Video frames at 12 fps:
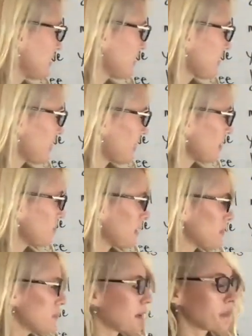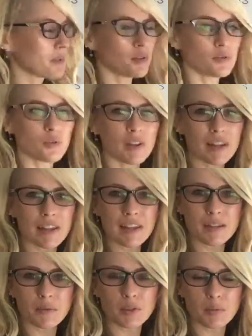Okay, maybe you do that
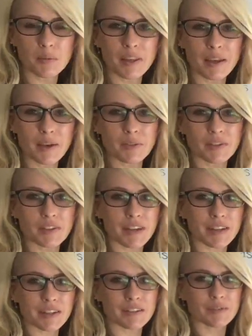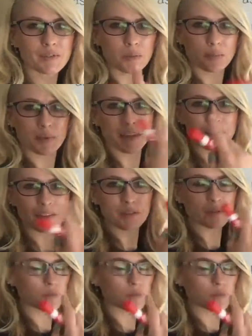like when you play outside. If you play and